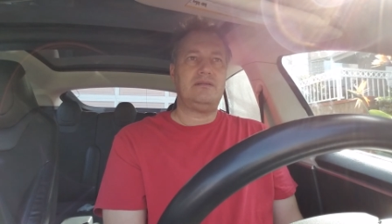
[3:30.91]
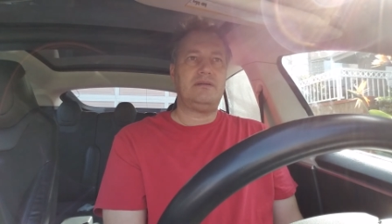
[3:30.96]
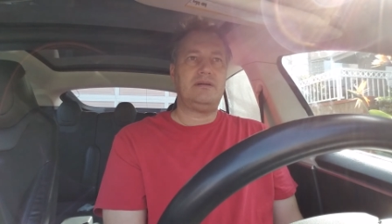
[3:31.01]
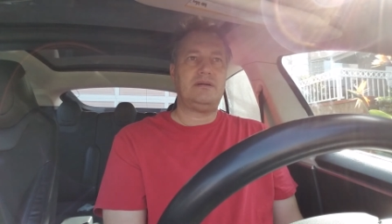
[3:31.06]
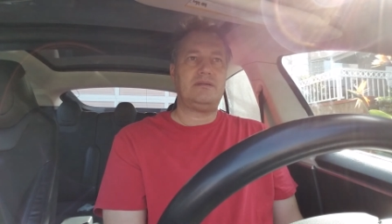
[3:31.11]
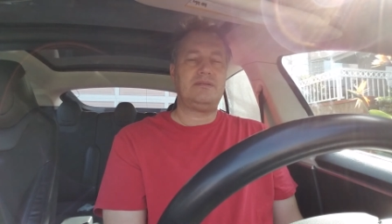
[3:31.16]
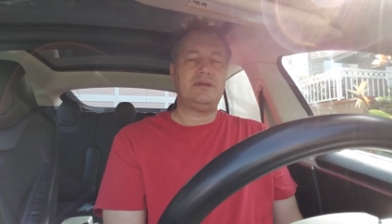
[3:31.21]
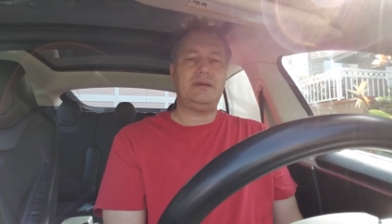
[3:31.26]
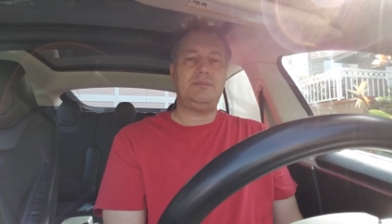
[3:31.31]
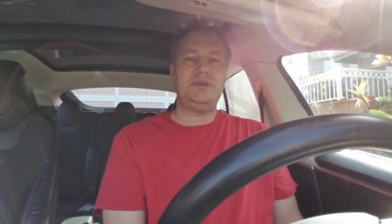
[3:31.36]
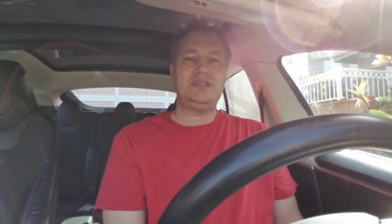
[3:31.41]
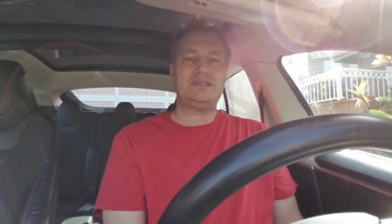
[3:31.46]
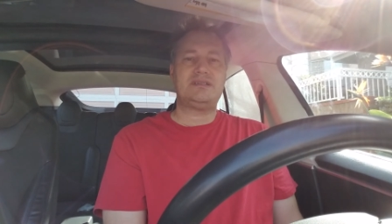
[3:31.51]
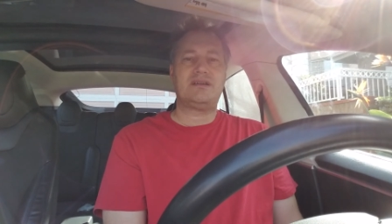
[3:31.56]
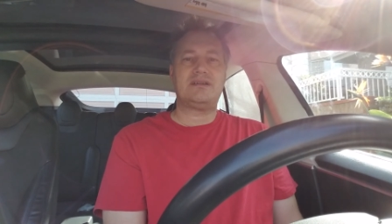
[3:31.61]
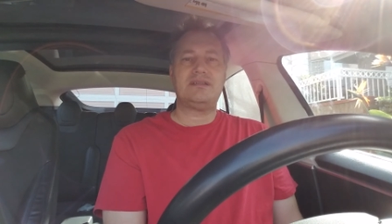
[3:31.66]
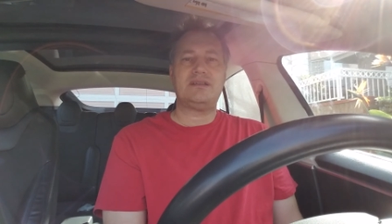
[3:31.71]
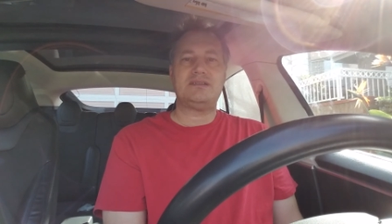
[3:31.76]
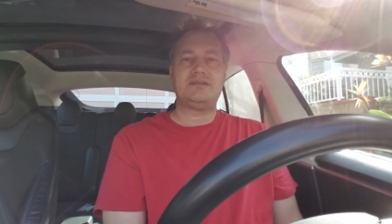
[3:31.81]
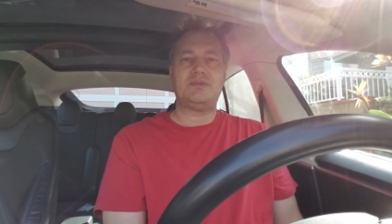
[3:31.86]
oh, let me
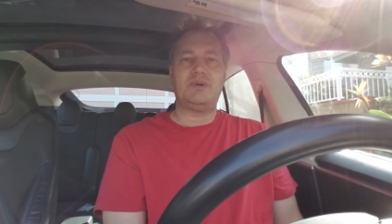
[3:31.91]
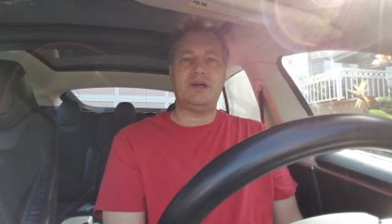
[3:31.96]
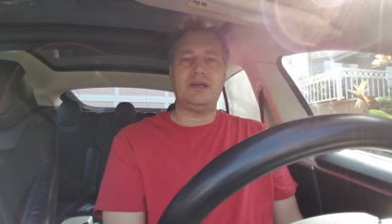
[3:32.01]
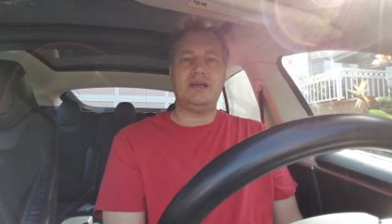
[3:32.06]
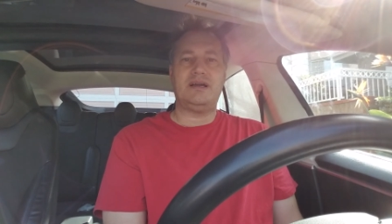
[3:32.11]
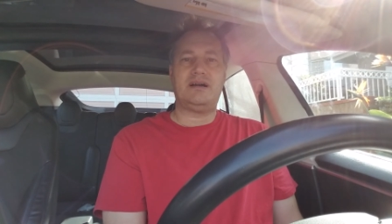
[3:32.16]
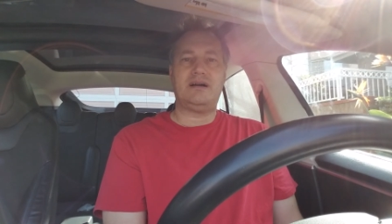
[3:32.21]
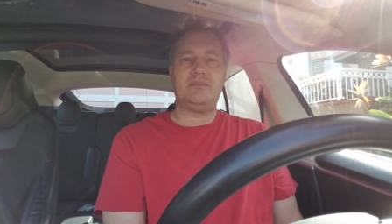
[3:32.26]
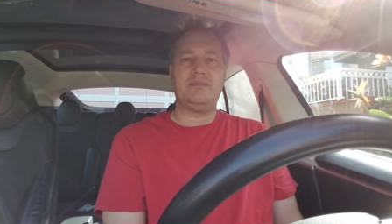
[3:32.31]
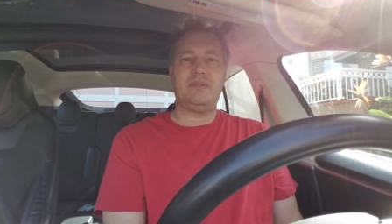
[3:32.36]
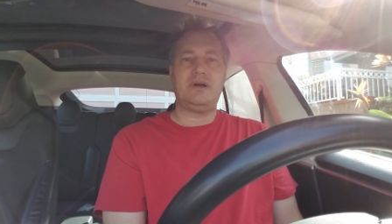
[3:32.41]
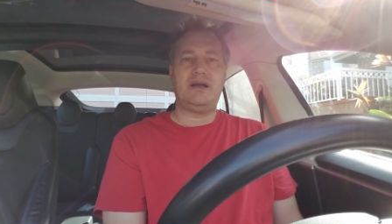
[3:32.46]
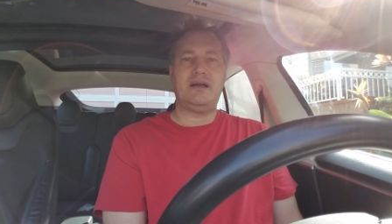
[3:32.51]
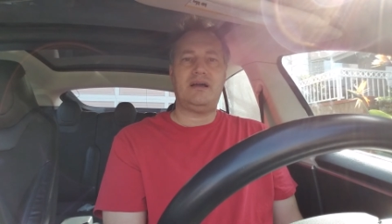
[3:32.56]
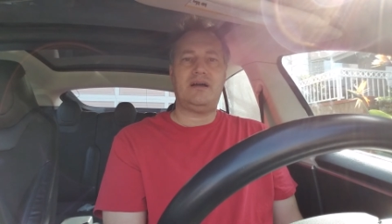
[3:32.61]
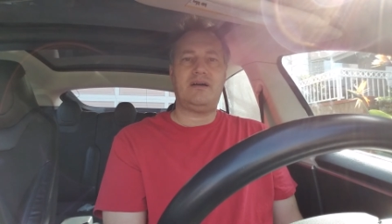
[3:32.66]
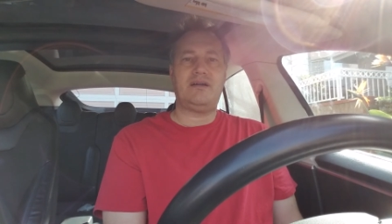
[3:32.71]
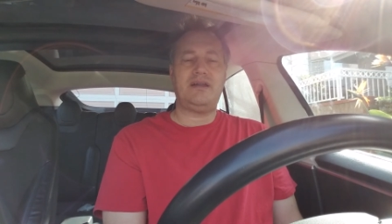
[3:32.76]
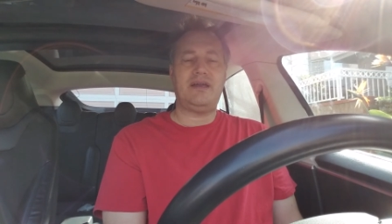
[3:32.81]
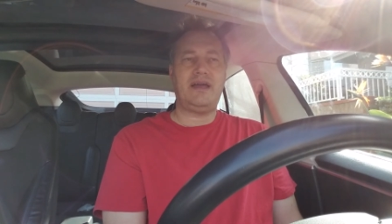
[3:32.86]
start this way. Um,
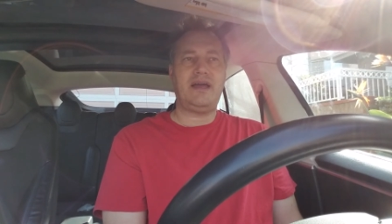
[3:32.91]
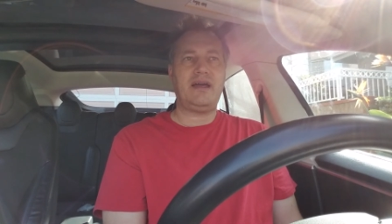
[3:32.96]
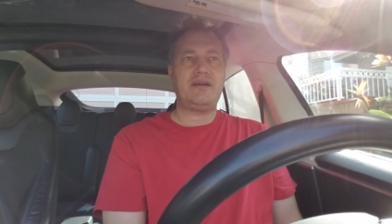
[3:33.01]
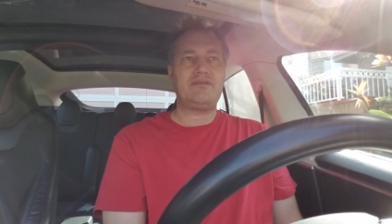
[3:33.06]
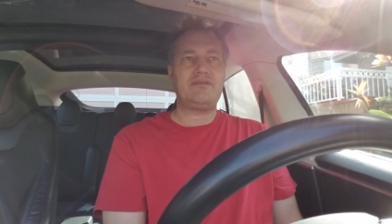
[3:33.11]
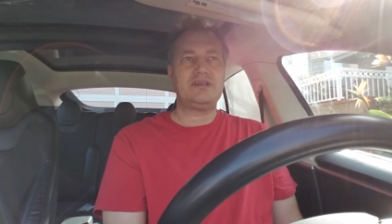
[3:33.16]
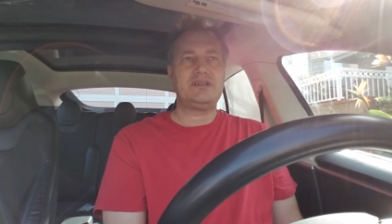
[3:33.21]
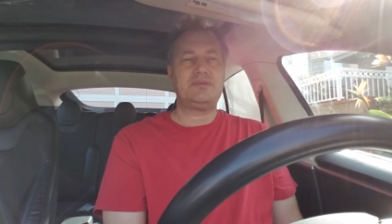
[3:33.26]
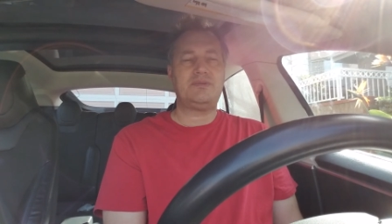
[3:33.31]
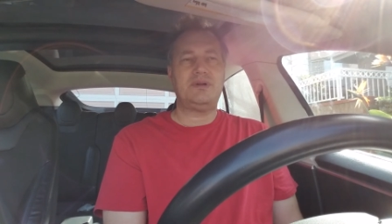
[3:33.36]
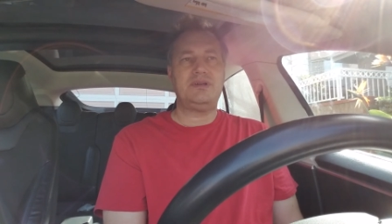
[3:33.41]
on average,